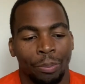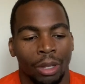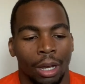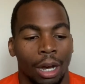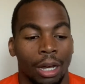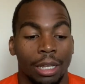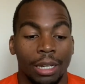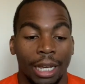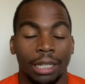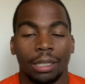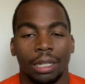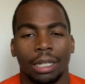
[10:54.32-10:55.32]
The
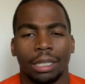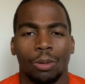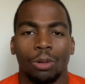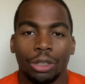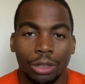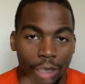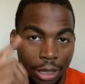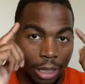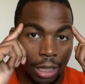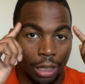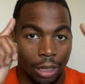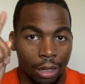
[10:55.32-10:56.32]
next thing is I want you to
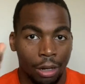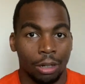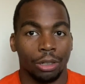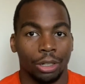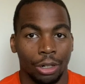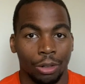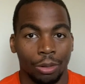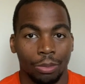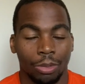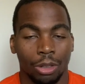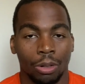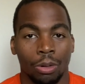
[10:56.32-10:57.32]
think long term.
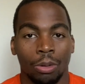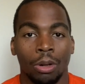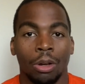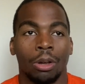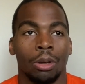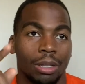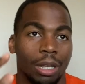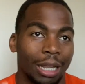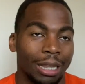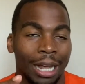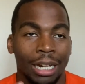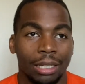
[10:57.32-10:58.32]
So a
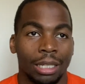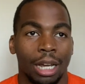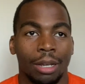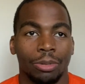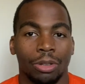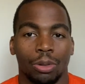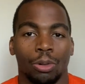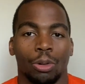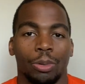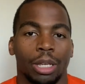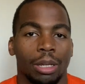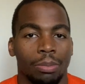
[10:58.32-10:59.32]
lot of times in school,
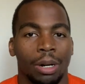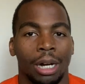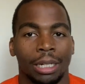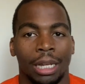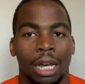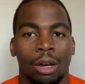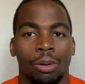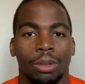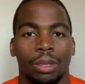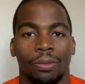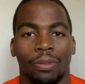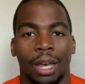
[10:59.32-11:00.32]
we get bogged down with
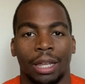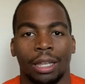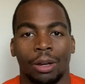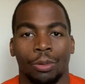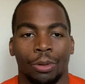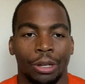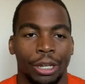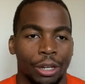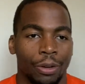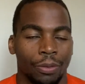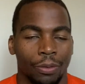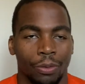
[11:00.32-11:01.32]
the fact that we're here
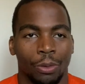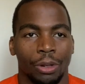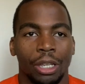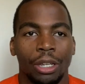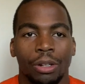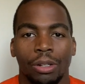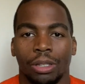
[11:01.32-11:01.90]
for 4 years